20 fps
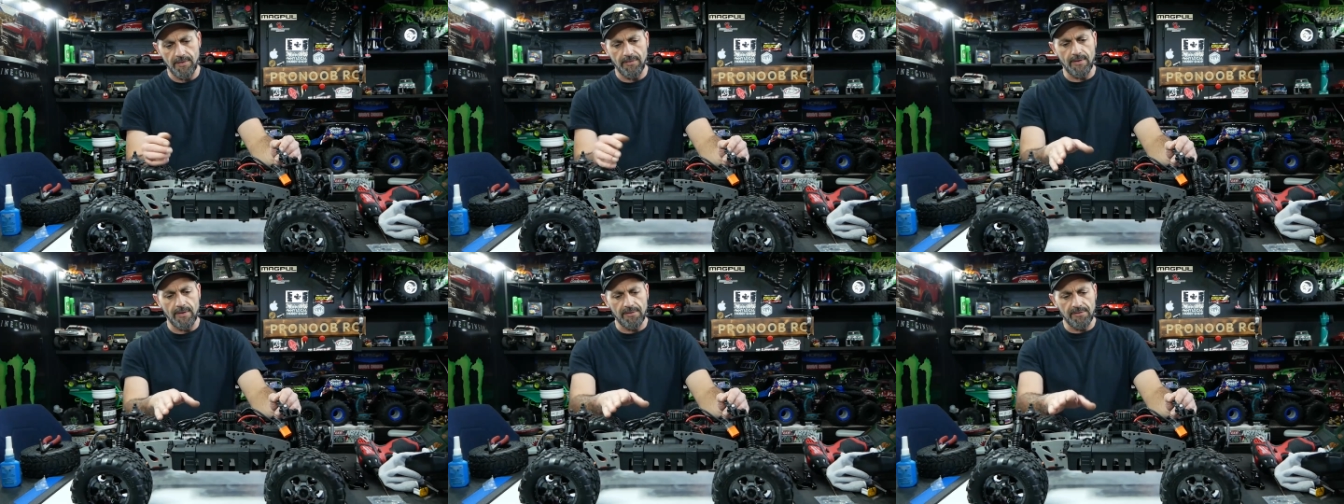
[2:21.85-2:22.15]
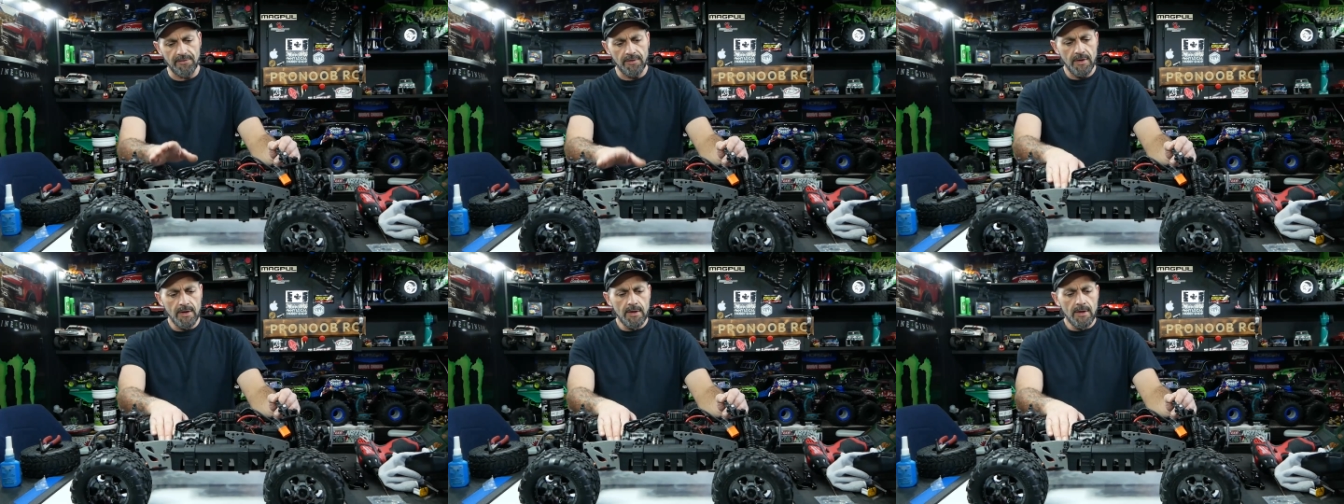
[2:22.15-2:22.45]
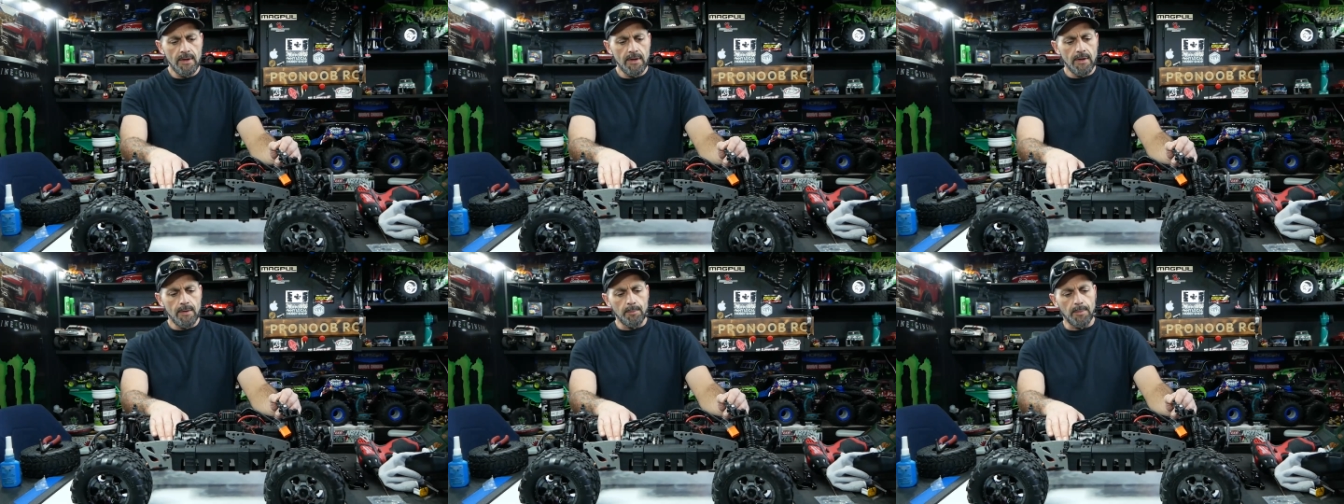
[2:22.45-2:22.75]
than this.
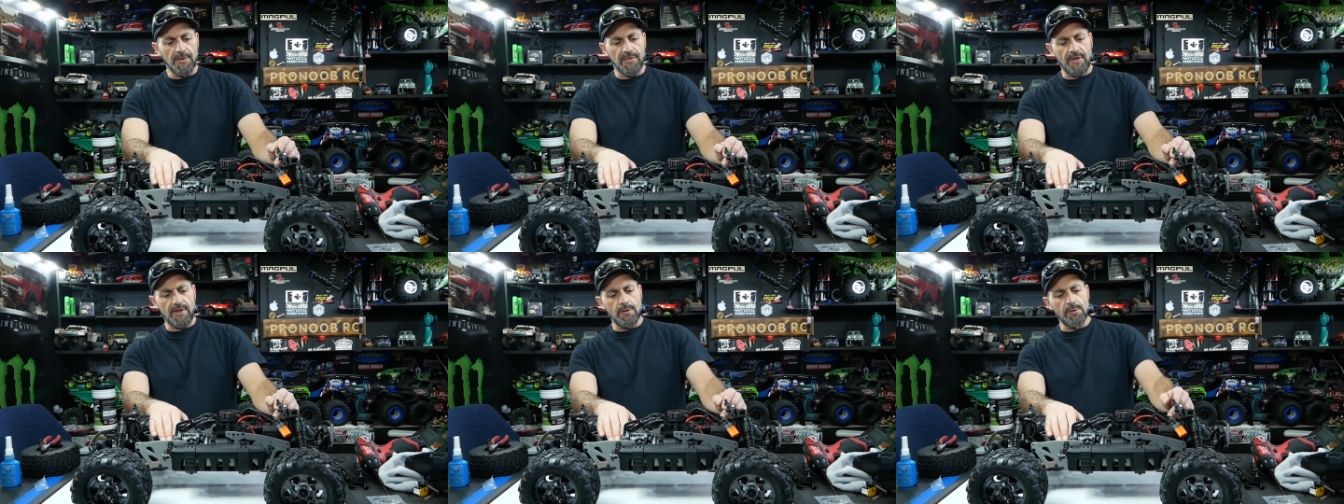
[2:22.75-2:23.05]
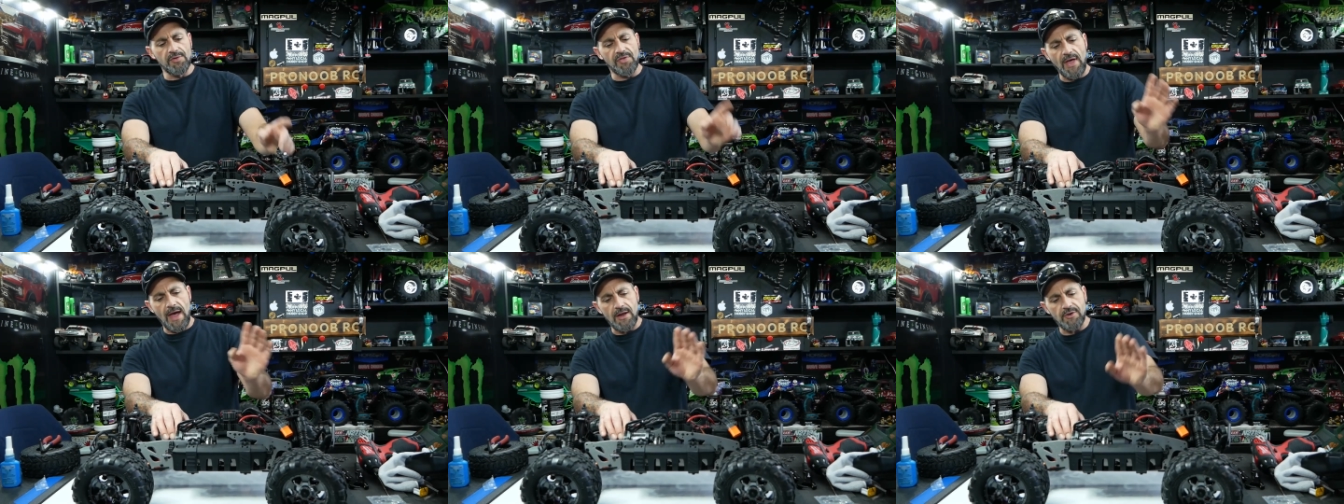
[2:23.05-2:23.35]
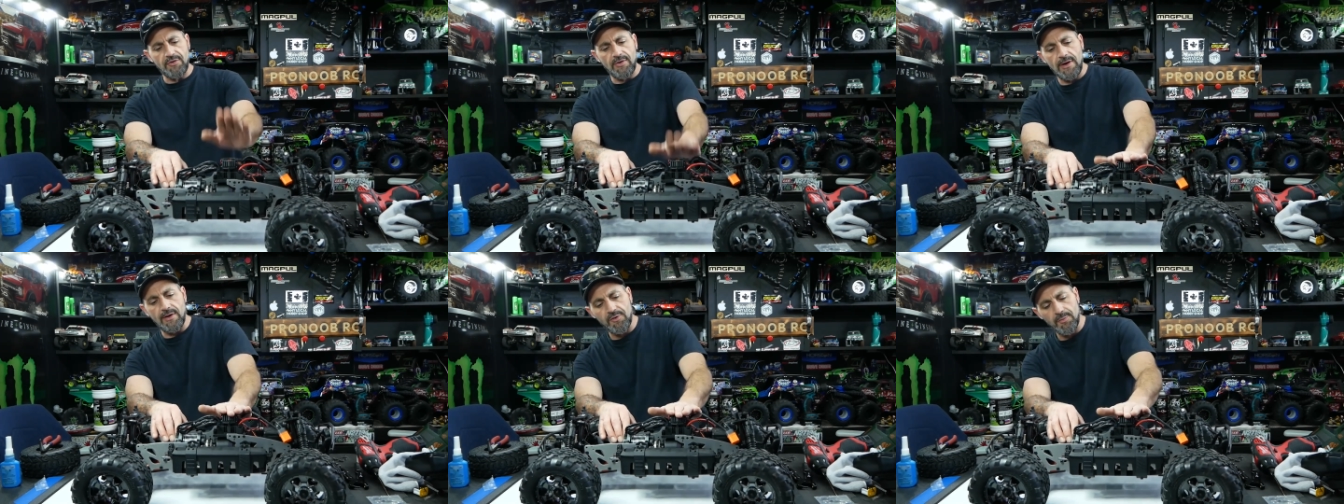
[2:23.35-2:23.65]
But they used
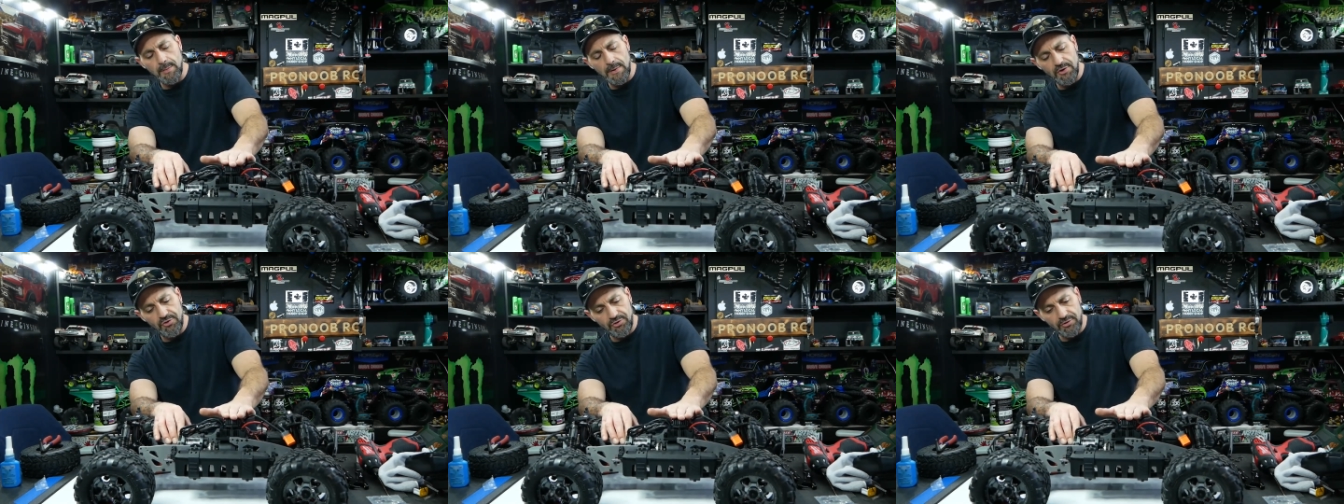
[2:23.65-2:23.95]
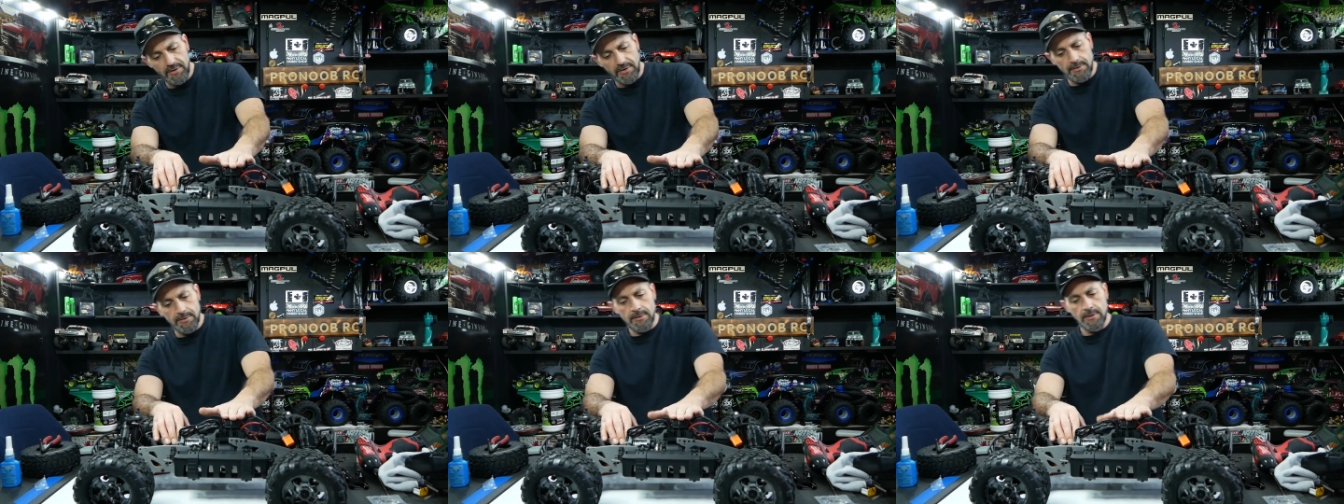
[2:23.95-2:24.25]
that transmission